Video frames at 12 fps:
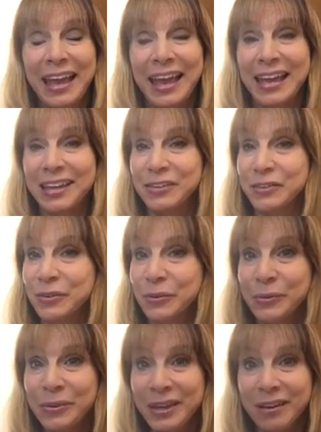and
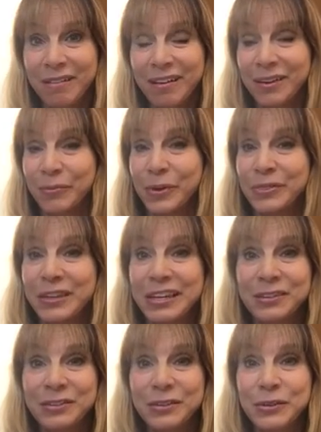who they are, what
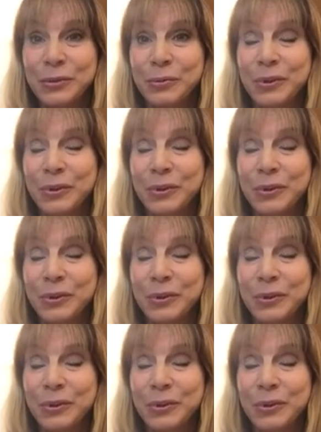they do,